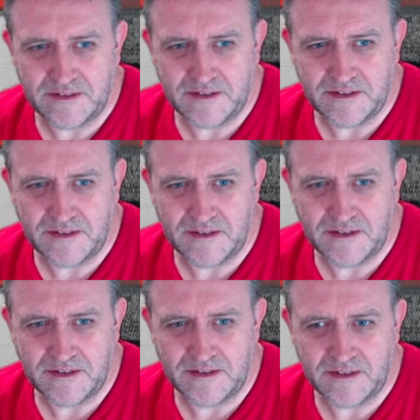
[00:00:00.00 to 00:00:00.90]

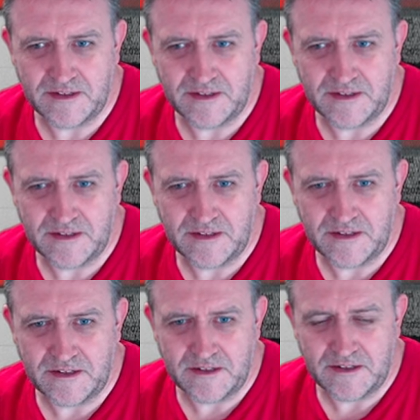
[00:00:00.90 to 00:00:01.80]

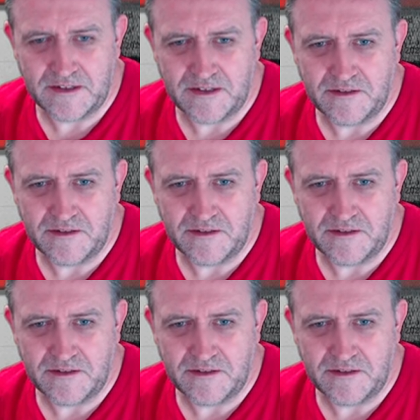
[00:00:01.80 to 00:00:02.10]
Nobody speaks.